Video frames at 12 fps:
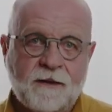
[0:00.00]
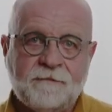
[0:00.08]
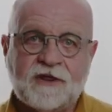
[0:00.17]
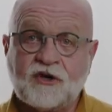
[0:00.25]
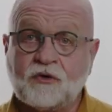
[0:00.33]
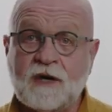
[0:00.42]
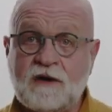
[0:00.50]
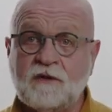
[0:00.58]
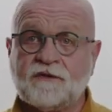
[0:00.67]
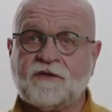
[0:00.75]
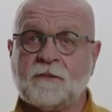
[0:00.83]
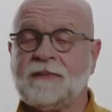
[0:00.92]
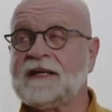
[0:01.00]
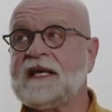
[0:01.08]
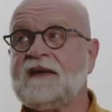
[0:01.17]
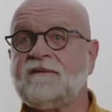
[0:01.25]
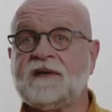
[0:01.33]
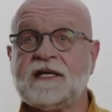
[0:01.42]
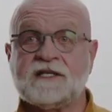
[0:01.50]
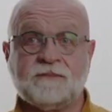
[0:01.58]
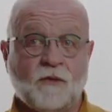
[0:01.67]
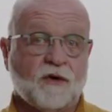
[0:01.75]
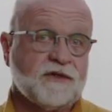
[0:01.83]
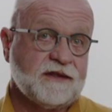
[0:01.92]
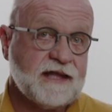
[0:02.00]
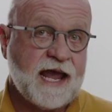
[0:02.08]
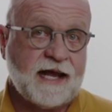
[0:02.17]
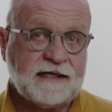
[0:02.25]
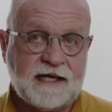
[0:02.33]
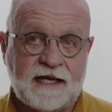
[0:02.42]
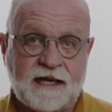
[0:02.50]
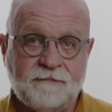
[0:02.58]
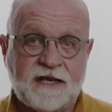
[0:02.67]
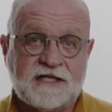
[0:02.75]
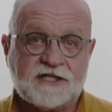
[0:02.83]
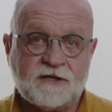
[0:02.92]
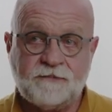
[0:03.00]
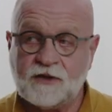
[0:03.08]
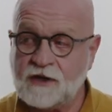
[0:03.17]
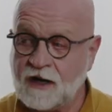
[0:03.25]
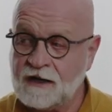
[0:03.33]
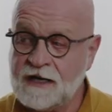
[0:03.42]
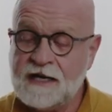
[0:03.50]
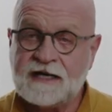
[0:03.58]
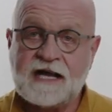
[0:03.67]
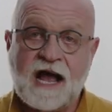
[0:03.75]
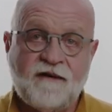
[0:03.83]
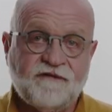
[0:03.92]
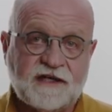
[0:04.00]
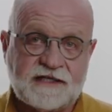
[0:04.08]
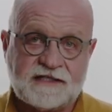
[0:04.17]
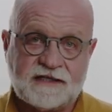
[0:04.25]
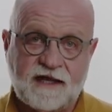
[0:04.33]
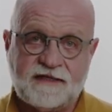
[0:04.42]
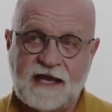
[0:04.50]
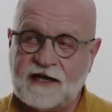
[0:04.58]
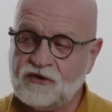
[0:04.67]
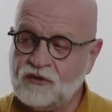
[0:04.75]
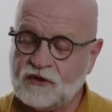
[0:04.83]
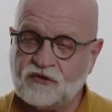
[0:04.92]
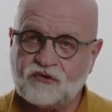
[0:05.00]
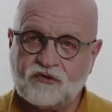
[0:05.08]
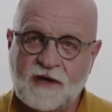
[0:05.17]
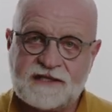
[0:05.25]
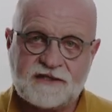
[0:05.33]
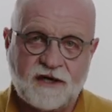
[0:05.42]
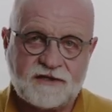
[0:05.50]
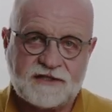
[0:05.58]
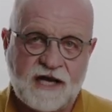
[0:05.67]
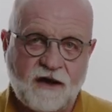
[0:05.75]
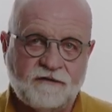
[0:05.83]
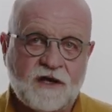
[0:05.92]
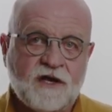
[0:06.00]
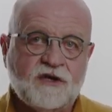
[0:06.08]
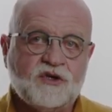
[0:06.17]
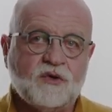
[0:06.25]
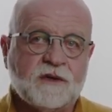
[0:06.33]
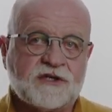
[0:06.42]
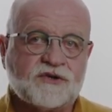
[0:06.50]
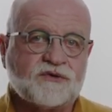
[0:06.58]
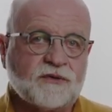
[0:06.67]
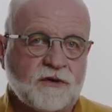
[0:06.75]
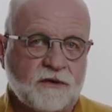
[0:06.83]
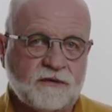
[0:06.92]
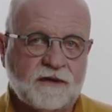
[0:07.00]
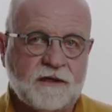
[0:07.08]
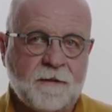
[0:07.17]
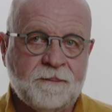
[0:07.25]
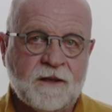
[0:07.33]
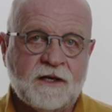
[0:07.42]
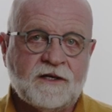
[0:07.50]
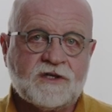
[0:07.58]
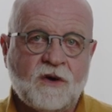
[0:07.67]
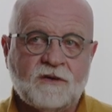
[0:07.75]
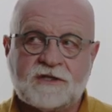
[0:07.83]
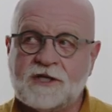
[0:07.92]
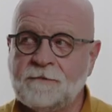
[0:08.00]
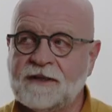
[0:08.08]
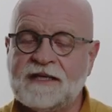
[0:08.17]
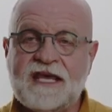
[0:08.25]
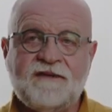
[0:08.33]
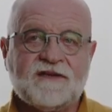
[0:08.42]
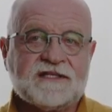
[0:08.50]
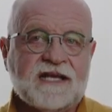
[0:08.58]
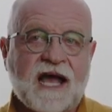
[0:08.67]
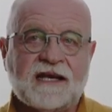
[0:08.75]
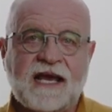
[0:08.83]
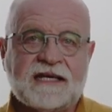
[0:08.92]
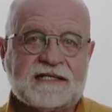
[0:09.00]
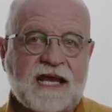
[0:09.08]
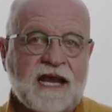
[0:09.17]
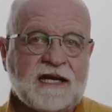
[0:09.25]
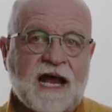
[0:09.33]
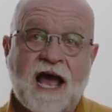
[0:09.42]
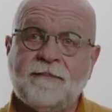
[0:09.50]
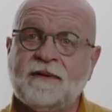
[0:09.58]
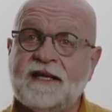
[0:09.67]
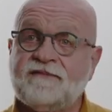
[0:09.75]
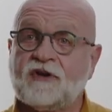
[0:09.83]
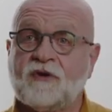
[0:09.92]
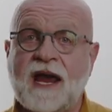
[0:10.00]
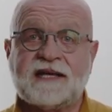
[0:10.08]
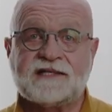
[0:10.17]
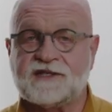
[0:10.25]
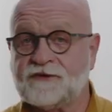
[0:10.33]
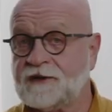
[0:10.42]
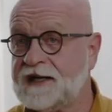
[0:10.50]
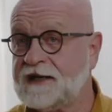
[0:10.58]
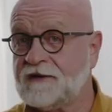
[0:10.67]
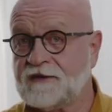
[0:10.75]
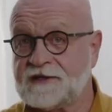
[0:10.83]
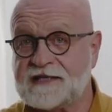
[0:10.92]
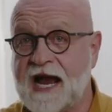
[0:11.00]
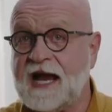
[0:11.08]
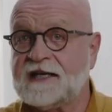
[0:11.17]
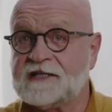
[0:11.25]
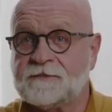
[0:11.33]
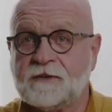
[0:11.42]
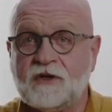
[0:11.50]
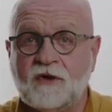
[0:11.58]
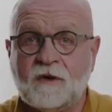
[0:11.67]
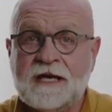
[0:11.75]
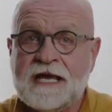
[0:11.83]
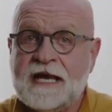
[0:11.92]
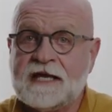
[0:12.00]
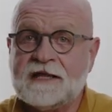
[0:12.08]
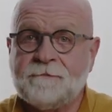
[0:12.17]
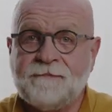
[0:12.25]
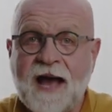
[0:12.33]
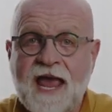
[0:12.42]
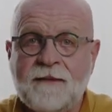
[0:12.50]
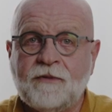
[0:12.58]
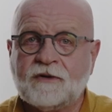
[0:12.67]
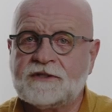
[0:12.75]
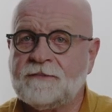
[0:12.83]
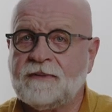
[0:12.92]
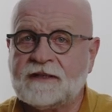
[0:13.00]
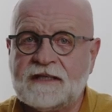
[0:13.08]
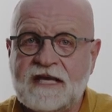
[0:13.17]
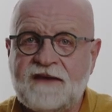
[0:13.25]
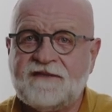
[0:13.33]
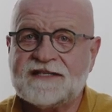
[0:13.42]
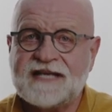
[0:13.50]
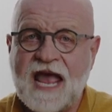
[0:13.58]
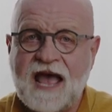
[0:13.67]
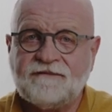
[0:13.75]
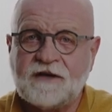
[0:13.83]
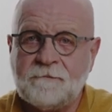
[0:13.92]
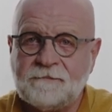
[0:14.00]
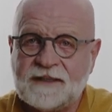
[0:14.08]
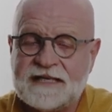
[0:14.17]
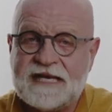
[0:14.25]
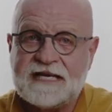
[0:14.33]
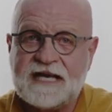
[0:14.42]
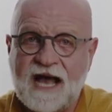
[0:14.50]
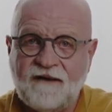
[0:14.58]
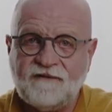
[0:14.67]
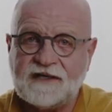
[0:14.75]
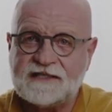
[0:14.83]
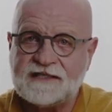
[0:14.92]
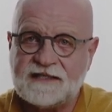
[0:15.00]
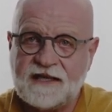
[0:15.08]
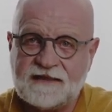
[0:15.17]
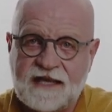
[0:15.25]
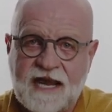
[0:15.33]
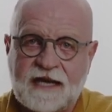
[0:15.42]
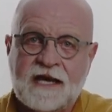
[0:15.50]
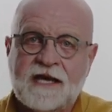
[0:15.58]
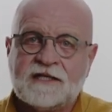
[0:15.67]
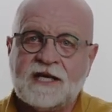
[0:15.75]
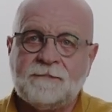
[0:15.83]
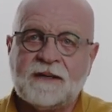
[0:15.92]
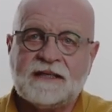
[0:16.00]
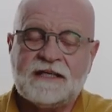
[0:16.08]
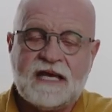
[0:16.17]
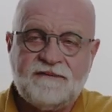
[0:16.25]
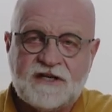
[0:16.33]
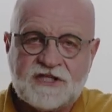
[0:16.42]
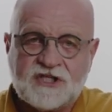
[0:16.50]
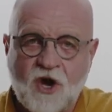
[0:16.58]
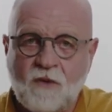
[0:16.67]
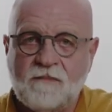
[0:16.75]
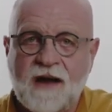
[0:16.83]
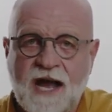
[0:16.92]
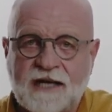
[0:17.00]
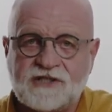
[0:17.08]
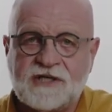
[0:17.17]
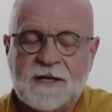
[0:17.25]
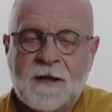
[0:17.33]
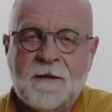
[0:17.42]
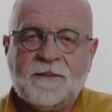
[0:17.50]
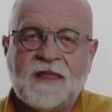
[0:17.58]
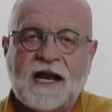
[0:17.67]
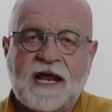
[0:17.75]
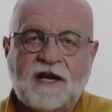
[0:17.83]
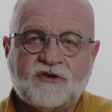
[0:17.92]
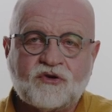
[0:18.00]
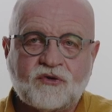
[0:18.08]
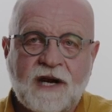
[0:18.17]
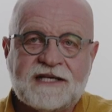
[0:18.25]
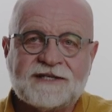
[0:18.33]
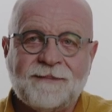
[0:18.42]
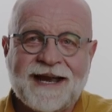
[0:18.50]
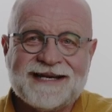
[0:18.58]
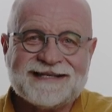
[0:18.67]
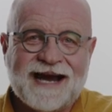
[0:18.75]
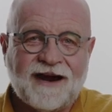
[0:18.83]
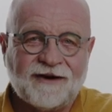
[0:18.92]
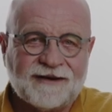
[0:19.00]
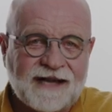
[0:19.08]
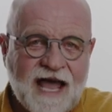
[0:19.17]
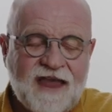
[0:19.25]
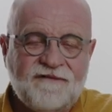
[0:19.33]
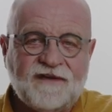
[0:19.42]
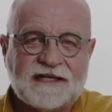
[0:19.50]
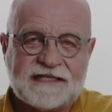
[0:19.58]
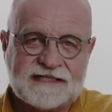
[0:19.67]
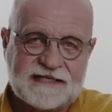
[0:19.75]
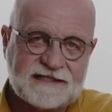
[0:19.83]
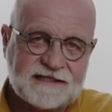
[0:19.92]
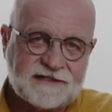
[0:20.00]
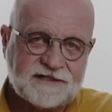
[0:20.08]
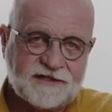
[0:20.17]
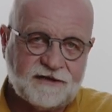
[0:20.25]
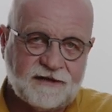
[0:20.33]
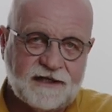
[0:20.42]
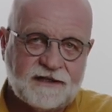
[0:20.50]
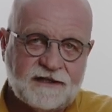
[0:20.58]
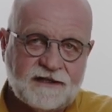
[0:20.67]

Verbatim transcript: But the Greek word for believe is more than that. It, means to put our confidence in the thing, to entrust ourselves to its truth. So to believe is not like saying, I believe the grass is green or the sky is blue. In the Bible, to believe is to have complete confidence in the thing, to believe it so much that I entrust my entire life and existence to it.